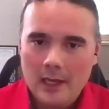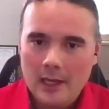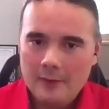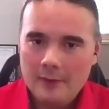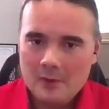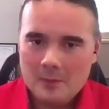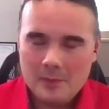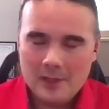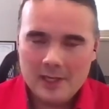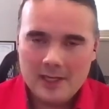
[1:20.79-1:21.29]

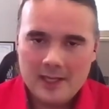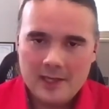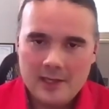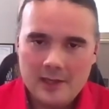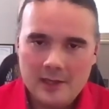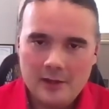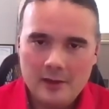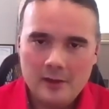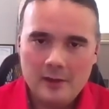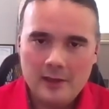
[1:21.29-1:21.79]
Everybody
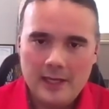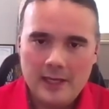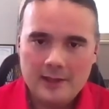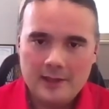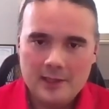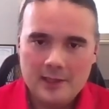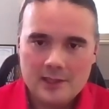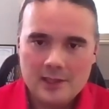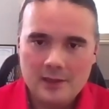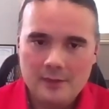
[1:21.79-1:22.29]
here
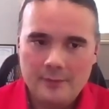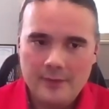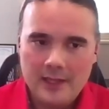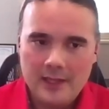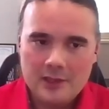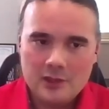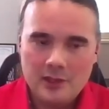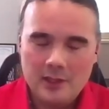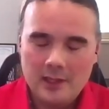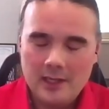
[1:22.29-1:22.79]
at this
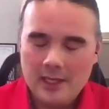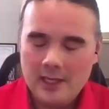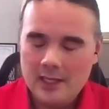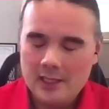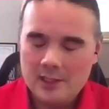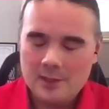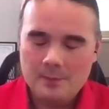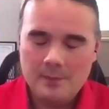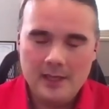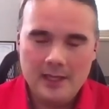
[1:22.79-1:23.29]
convention
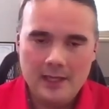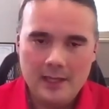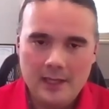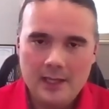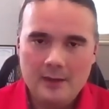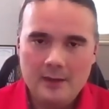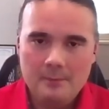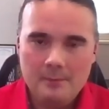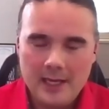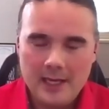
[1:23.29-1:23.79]
has
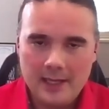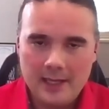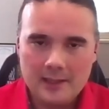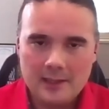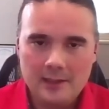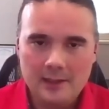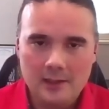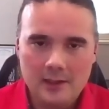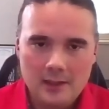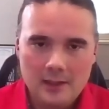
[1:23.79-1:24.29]
been
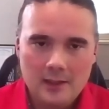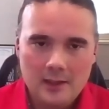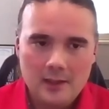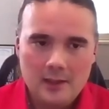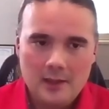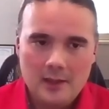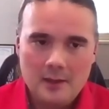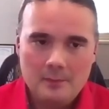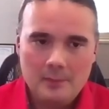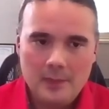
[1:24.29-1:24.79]
impacted
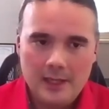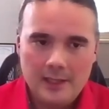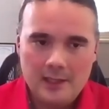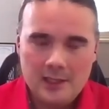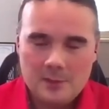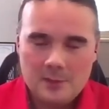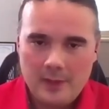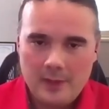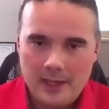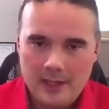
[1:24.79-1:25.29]
by
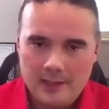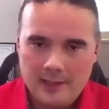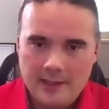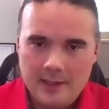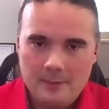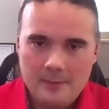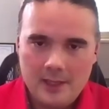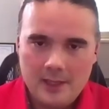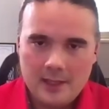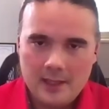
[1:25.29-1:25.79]
this
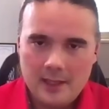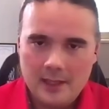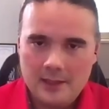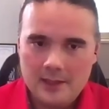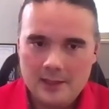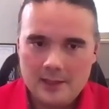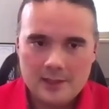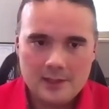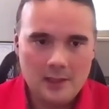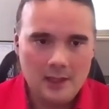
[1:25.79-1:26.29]
pandemic
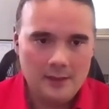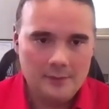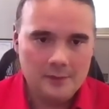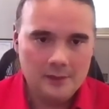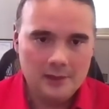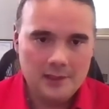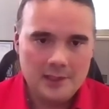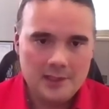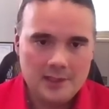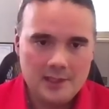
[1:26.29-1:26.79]
and this
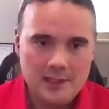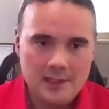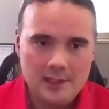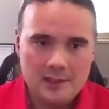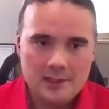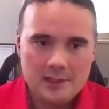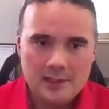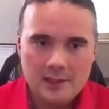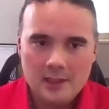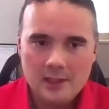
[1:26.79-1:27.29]
awful
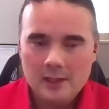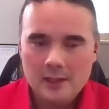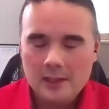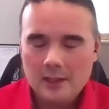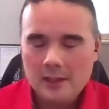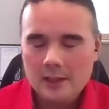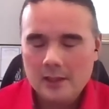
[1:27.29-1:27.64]
disease.